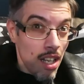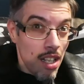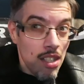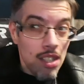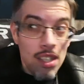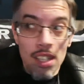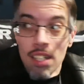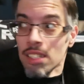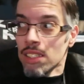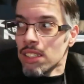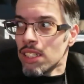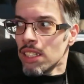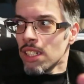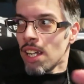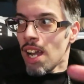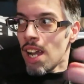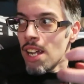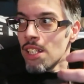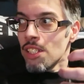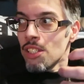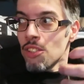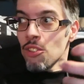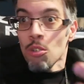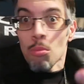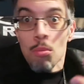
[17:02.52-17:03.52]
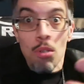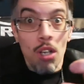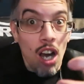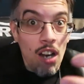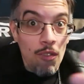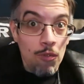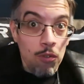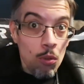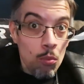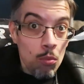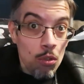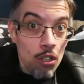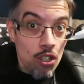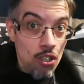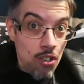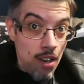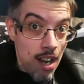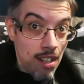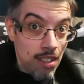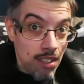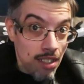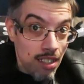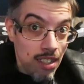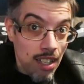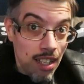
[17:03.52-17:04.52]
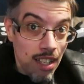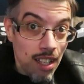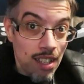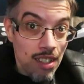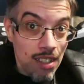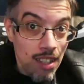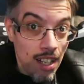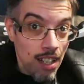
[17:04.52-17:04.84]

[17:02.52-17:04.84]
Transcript: in this, they kind of threw me off when we were trying to sing it.